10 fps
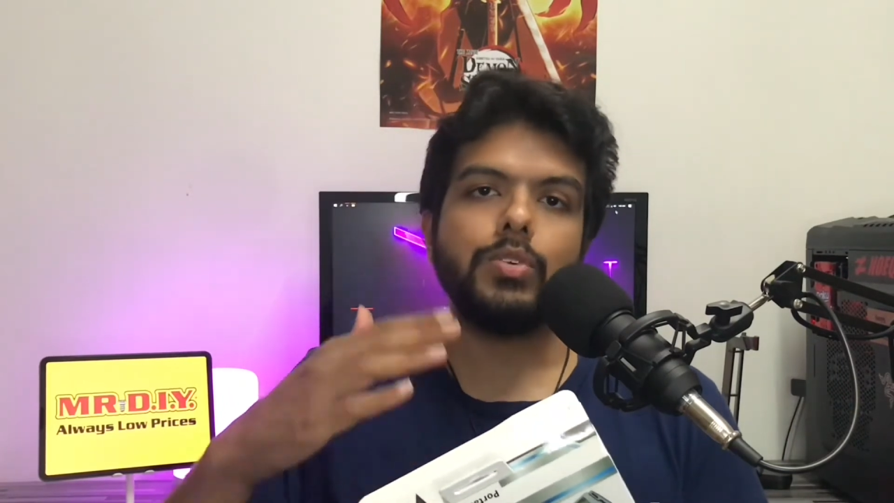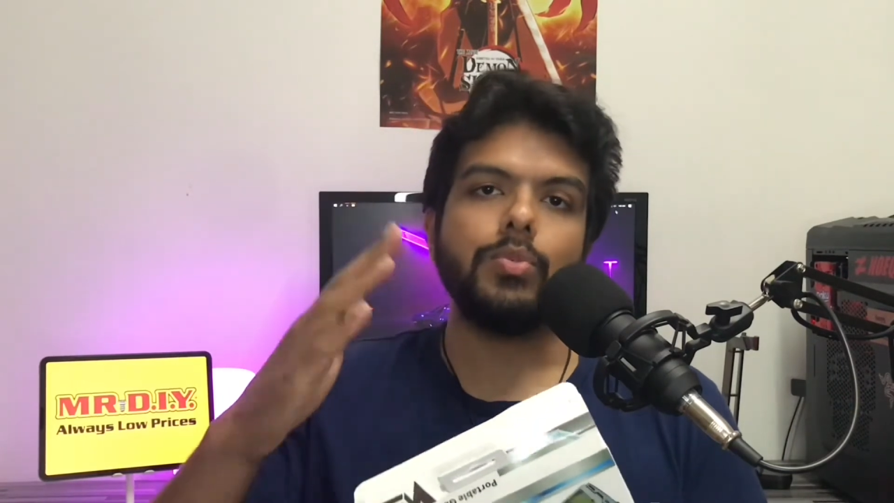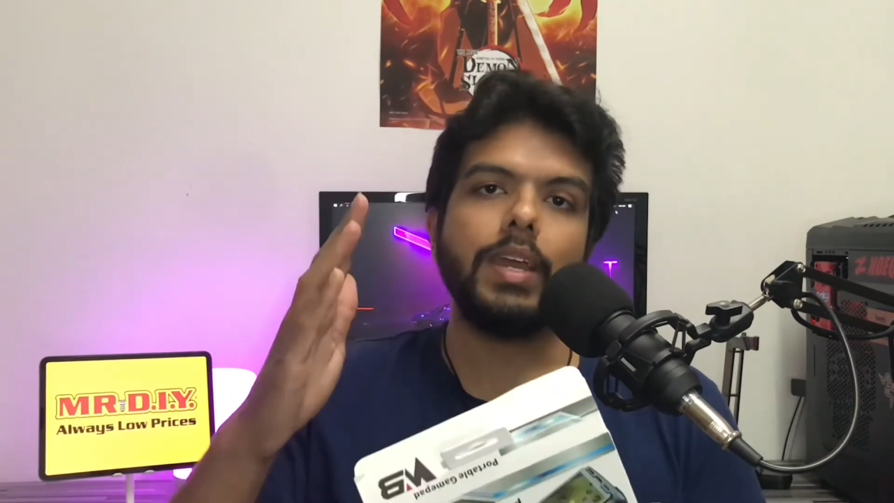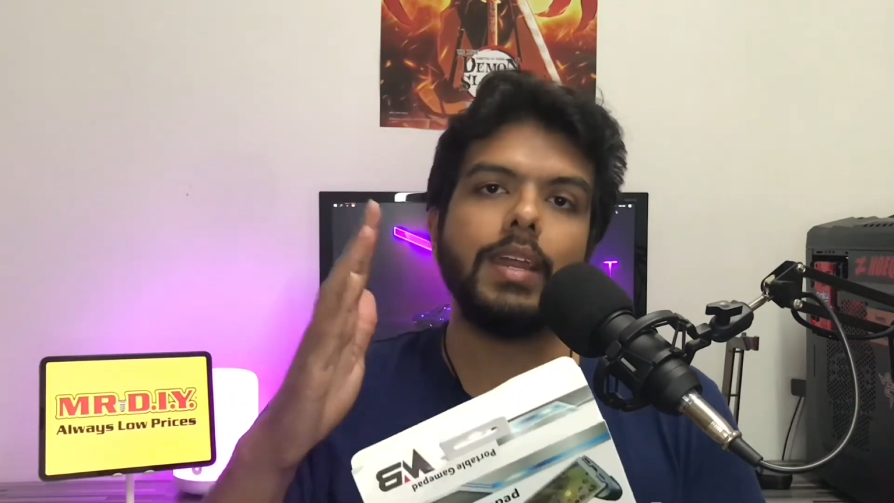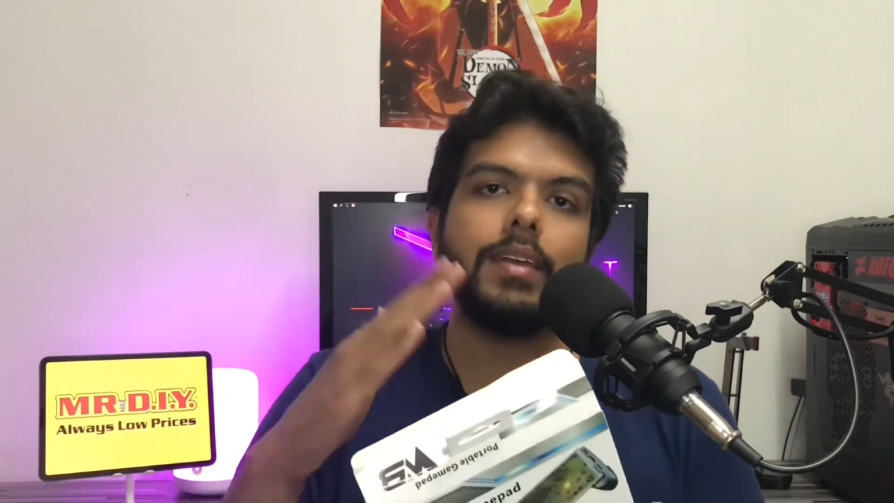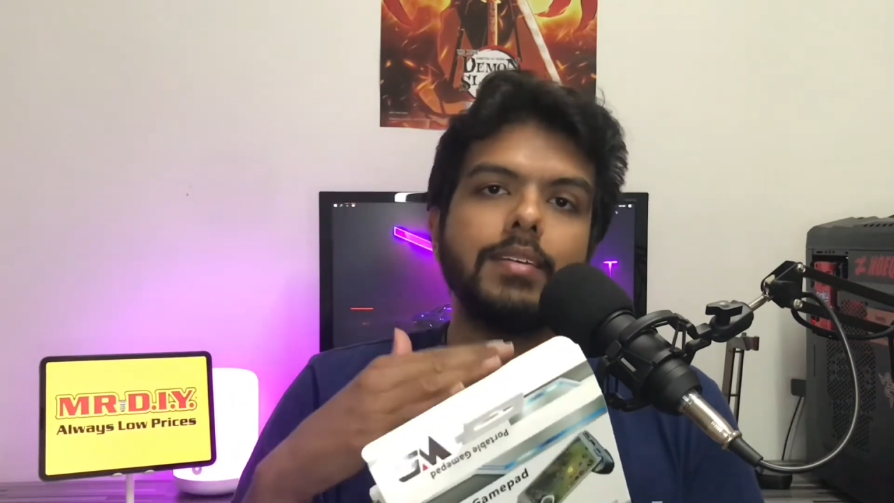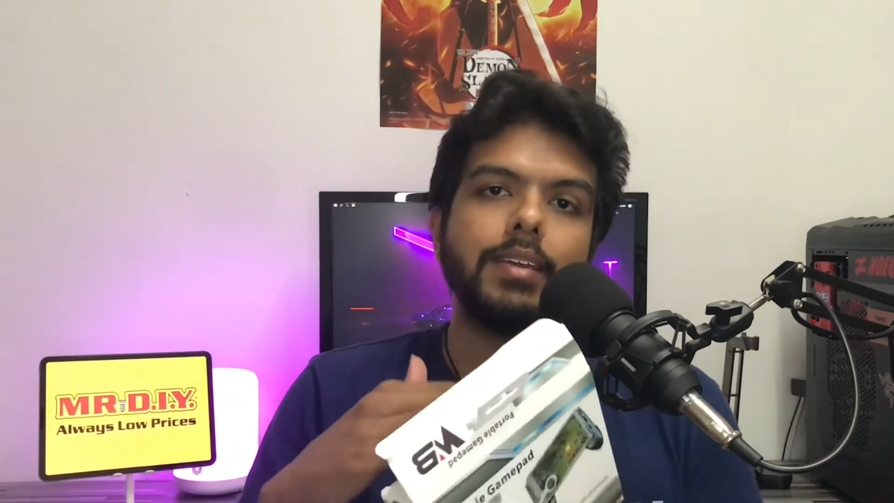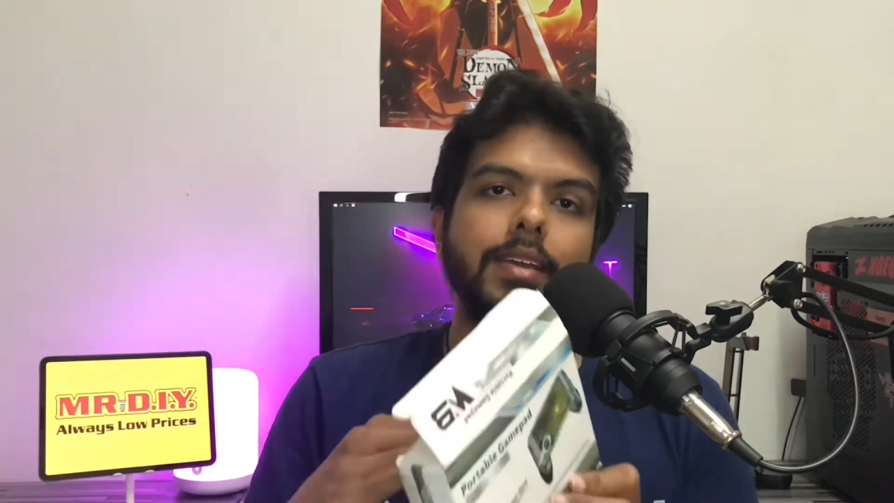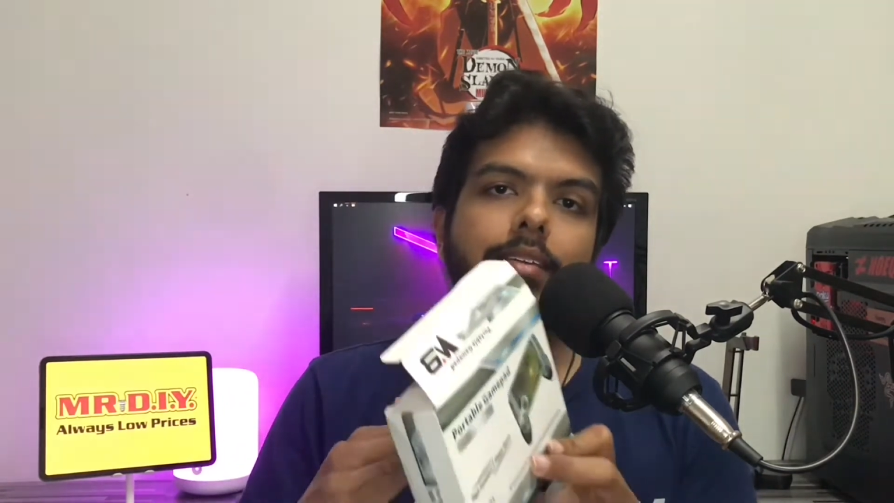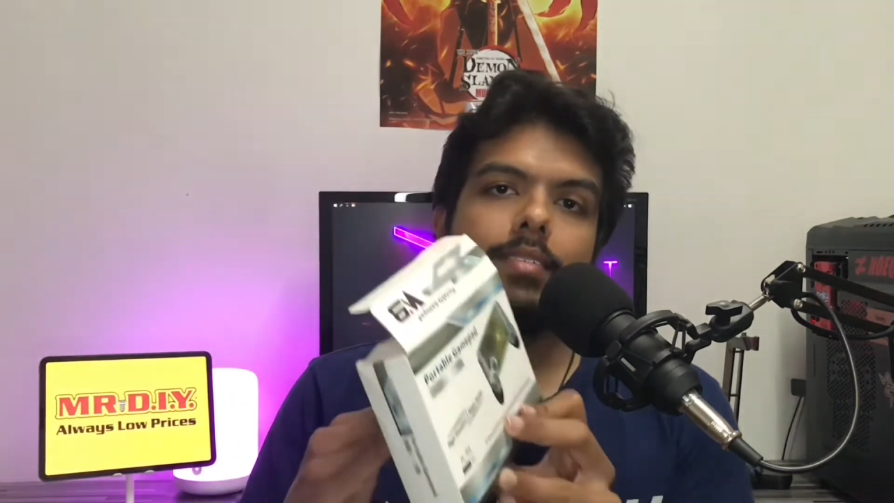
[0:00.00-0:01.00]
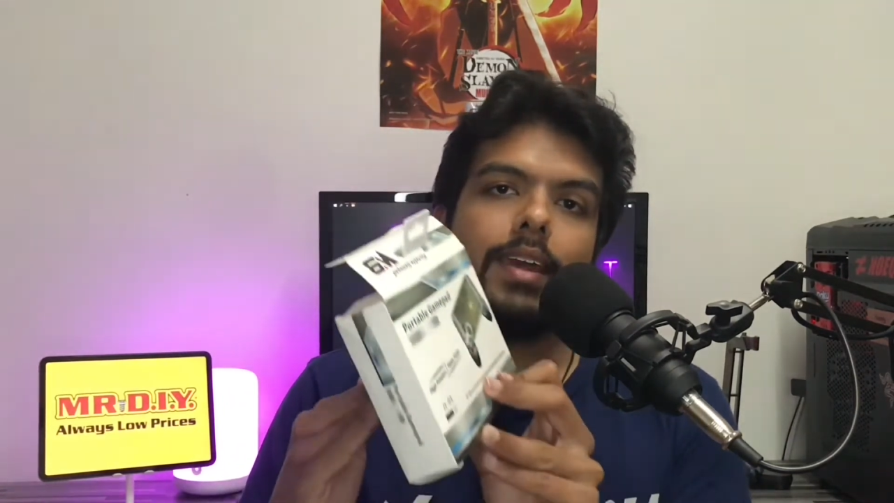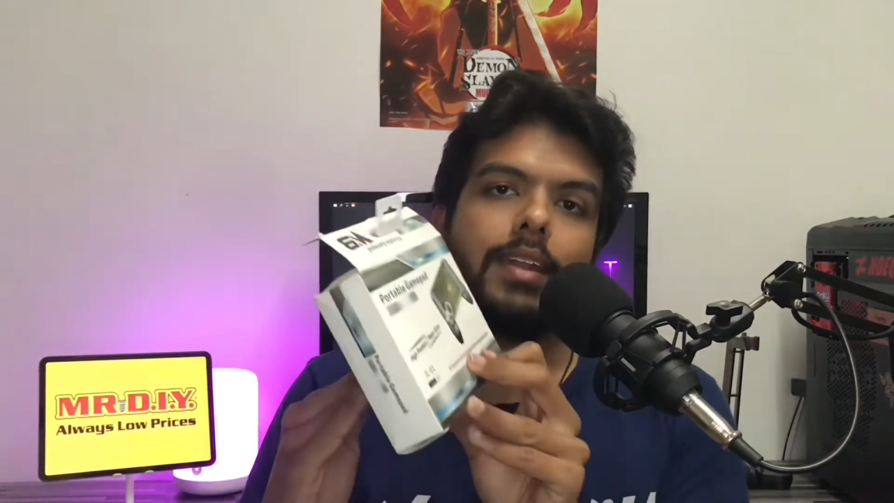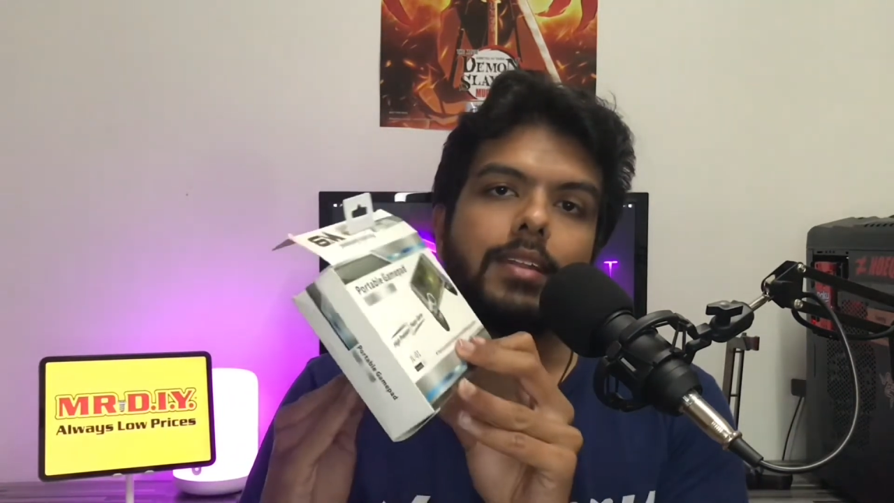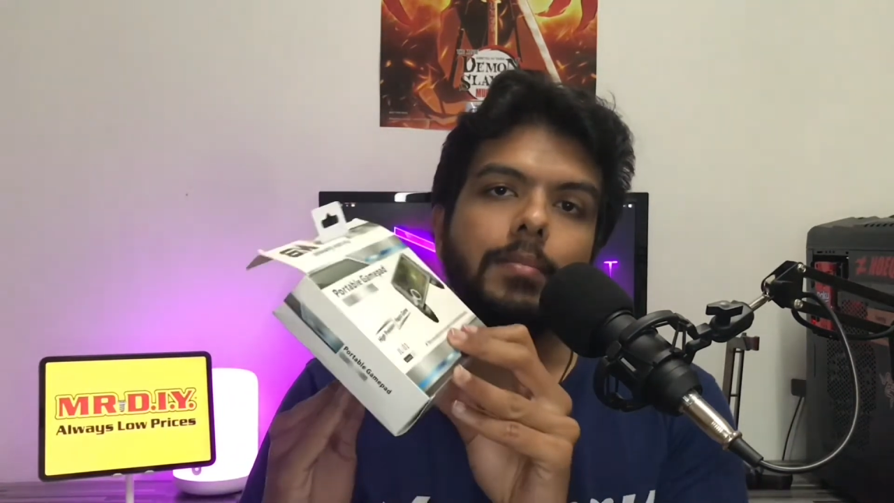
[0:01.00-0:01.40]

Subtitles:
where it has a kickstand at the